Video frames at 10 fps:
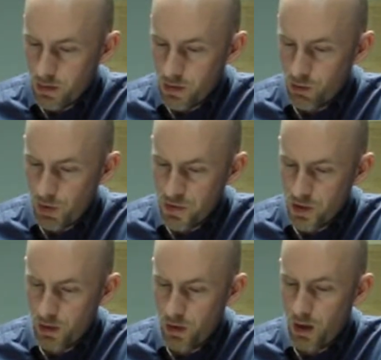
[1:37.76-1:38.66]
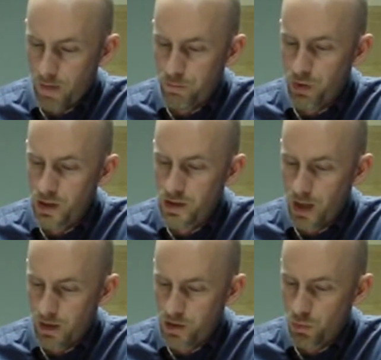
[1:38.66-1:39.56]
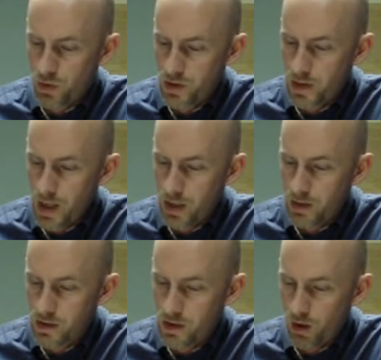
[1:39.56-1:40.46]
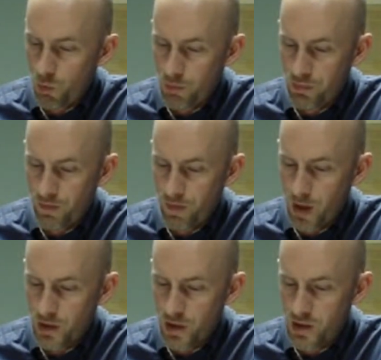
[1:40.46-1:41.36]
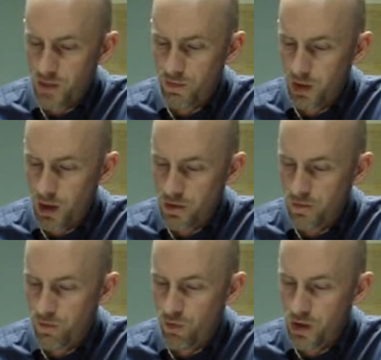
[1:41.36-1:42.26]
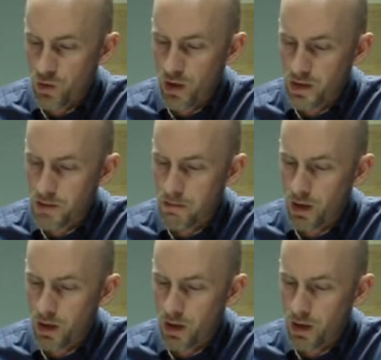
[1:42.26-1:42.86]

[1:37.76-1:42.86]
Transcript: description of pretext which they consider would provide justification for U.S.